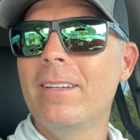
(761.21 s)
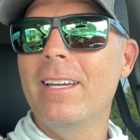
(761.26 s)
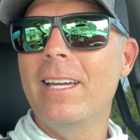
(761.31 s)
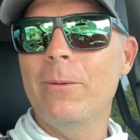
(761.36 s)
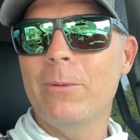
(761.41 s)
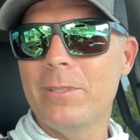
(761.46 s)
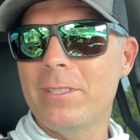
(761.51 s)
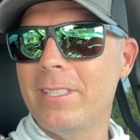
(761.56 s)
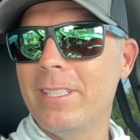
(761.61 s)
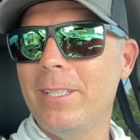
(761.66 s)

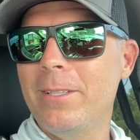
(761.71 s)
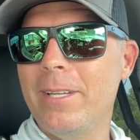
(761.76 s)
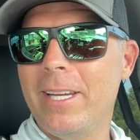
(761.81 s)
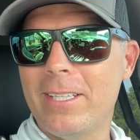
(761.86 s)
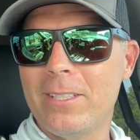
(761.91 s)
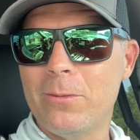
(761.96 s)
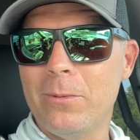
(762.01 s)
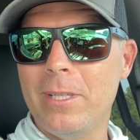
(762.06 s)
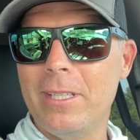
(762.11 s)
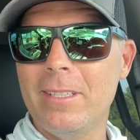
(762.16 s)
and we'll see you
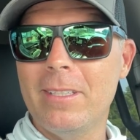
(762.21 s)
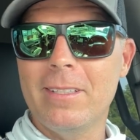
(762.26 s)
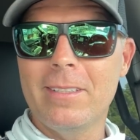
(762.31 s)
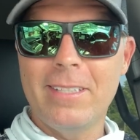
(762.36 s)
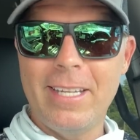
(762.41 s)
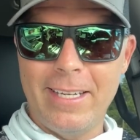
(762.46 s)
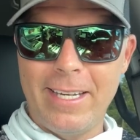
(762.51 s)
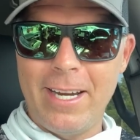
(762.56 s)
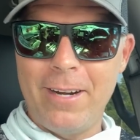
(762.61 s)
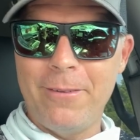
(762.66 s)
next week.
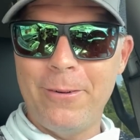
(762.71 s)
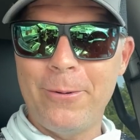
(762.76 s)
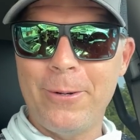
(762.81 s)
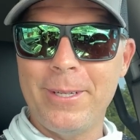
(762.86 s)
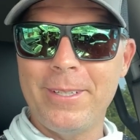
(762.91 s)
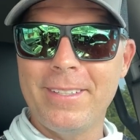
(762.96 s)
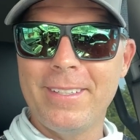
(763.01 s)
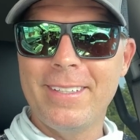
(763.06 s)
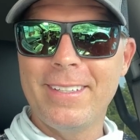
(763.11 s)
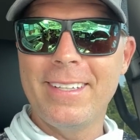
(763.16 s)
Take care,
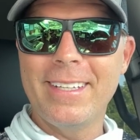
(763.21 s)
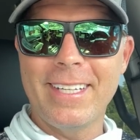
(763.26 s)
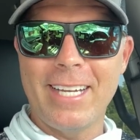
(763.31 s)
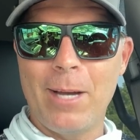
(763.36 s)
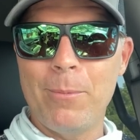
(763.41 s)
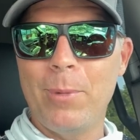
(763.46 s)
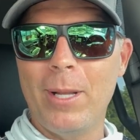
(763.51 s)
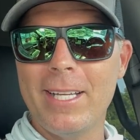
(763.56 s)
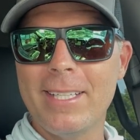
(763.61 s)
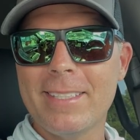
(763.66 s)
everyone, and
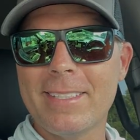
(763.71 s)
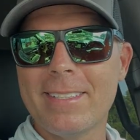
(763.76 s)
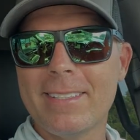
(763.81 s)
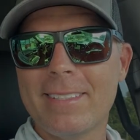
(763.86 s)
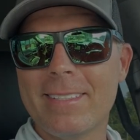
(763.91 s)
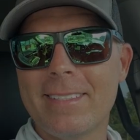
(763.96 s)
God bless.